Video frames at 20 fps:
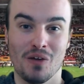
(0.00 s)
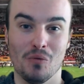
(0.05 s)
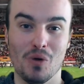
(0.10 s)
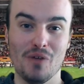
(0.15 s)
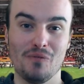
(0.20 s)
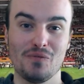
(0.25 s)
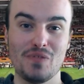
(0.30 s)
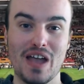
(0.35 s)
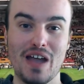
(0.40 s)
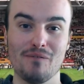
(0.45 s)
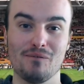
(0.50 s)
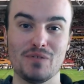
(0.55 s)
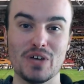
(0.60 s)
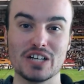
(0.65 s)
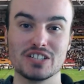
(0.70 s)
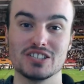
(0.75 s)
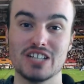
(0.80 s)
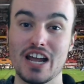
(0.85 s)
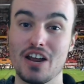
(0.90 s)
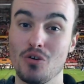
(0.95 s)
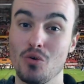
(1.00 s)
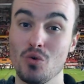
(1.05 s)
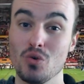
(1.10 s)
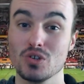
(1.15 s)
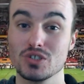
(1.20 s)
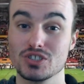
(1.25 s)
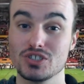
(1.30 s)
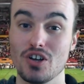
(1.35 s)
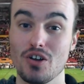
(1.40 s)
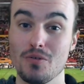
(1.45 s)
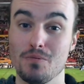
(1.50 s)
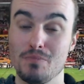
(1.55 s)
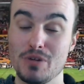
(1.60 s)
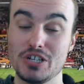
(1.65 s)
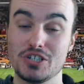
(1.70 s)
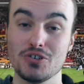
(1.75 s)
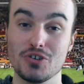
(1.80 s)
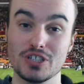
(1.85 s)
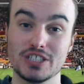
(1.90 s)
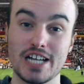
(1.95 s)
with that fixture. And also, be
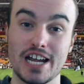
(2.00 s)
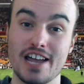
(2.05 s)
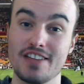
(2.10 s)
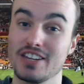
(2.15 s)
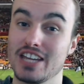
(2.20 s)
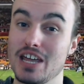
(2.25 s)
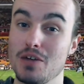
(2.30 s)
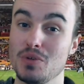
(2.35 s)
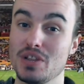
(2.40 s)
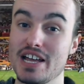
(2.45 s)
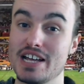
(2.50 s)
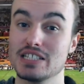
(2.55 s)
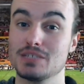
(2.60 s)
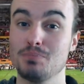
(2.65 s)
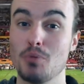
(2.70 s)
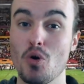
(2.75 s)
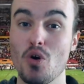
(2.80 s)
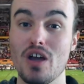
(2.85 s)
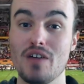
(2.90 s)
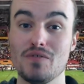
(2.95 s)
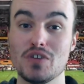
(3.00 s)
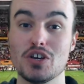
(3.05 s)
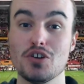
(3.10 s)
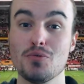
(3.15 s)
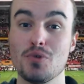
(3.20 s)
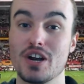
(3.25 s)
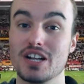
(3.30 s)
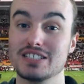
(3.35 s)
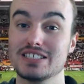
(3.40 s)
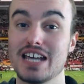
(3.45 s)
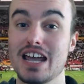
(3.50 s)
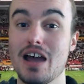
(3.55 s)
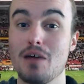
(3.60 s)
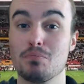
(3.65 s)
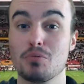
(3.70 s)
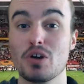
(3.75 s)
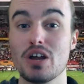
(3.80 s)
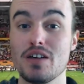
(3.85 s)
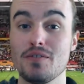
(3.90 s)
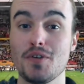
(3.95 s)
sure to check out the Kiwi Lad Sport if you do want to see our
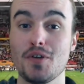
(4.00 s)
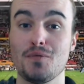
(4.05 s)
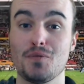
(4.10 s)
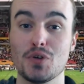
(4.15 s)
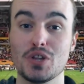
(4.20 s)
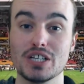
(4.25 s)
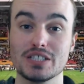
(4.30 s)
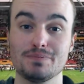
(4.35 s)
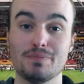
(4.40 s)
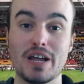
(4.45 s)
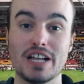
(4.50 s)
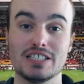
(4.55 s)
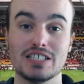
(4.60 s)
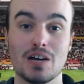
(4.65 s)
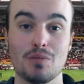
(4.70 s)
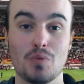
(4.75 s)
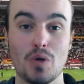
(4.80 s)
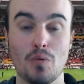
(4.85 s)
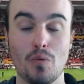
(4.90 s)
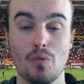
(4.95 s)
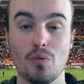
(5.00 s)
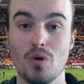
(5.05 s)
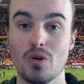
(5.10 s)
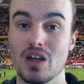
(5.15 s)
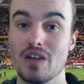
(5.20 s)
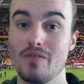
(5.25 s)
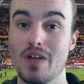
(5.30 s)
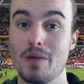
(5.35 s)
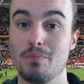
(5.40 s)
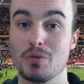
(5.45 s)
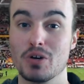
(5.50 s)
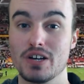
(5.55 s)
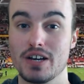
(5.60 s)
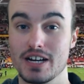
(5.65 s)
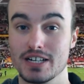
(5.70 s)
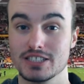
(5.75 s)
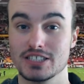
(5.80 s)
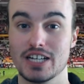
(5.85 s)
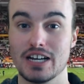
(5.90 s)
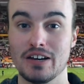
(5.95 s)
preview for this matchup, where we will give our
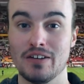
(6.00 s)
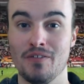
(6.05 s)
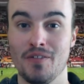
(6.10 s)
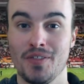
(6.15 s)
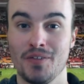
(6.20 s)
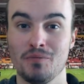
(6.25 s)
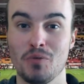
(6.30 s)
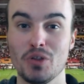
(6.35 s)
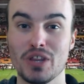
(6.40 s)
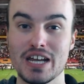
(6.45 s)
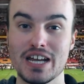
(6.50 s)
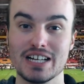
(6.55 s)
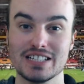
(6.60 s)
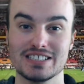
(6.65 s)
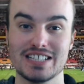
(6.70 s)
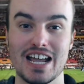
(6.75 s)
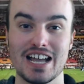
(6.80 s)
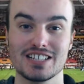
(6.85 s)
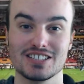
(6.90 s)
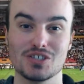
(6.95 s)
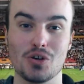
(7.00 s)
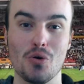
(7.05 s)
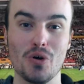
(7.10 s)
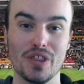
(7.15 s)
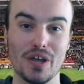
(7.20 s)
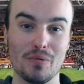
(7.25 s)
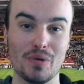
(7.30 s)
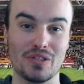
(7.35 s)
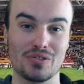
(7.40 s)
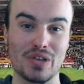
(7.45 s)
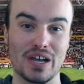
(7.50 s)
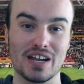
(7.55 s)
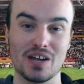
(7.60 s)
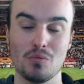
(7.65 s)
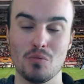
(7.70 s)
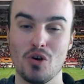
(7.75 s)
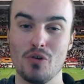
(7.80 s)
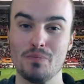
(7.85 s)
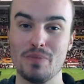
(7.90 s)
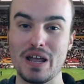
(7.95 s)
prediction for the exact score that we think
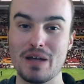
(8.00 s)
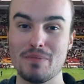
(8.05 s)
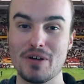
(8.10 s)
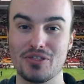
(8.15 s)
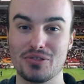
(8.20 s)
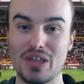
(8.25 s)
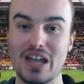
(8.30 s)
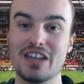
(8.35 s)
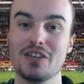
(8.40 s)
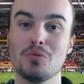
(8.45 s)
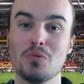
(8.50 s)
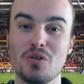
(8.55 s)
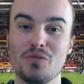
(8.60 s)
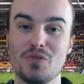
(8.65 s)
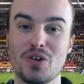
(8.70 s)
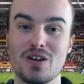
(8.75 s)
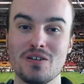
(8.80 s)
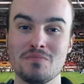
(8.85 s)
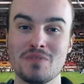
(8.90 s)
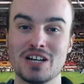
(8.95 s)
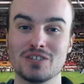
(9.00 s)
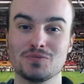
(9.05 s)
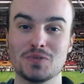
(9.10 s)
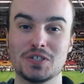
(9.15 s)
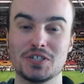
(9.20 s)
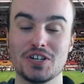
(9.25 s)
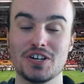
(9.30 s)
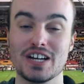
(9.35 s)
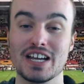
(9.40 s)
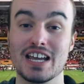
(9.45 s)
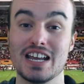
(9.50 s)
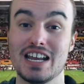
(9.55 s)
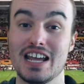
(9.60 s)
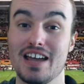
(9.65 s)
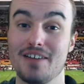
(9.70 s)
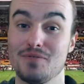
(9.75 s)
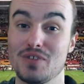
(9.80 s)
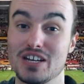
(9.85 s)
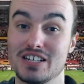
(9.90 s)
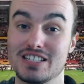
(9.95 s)
it will be. But thank you all very much for tuning in.
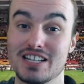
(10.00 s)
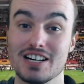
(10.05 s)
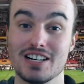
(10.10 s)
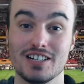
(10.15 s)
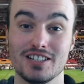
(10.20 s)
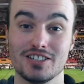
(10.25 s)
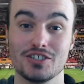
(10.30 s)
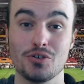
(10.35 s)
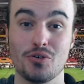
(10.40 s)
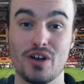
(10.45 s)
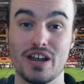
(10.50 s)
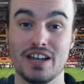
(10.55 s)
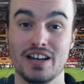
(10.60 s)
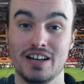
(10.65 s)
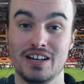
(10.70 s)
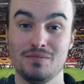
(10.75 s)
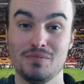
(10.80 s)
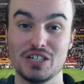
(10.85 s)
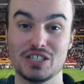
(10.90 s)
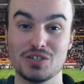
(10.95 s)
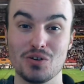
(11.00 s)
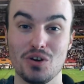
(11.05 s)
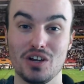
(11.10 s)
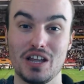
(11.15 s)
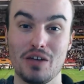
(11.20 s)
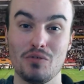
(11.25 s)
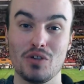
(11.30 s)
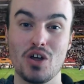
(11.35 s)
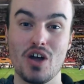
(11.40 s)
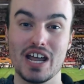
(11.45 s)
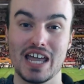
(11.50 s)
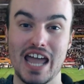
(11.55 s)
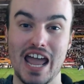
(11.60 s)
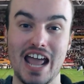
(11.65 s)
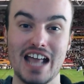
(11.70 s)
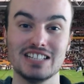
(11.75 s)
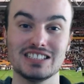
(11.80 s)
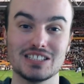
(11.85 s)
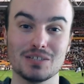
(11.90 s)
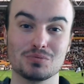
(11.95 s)
If you did enjoy, be sure to leave a like
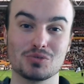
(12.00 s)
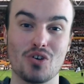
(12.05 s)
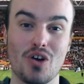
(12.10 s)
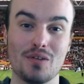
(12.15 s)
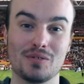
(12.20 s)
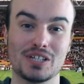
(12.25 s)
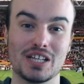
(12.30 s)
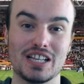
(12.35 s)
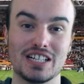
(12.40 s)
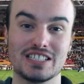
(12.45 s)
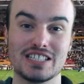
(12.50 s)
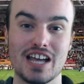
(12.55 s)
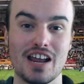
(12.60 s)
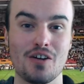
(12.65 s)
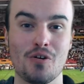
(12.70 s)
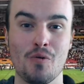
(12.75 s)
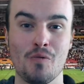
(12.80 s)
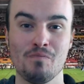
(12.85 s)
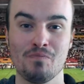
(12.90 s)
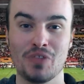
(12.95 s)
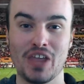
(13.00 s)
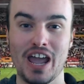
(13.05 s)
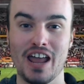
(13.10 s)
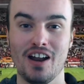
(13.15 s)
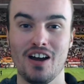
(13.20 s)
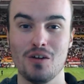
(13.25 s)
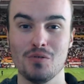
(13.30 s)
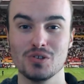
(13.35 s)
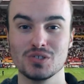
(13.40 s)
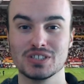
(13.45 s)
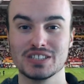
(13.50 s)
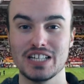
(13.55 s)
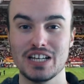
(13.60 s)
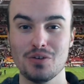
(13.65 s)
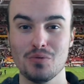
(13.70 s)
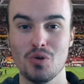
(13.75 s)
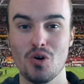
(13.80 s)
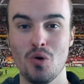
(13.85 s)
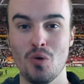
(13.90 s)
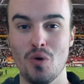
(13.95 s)
and subscribe to the channel, and I will see
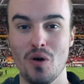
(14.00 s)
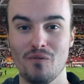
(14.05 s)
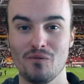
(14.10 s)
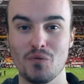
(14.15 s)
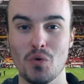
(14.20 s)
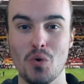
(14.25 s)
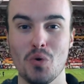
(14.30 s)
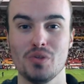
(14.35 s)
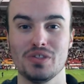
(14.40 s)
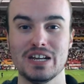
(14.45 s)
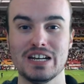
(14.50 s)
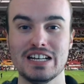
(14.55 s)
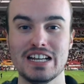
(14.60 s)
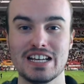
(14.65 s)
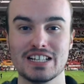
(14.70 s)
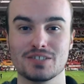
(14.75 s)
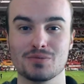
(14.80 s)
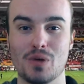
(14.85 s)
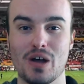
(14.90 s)
you all for the next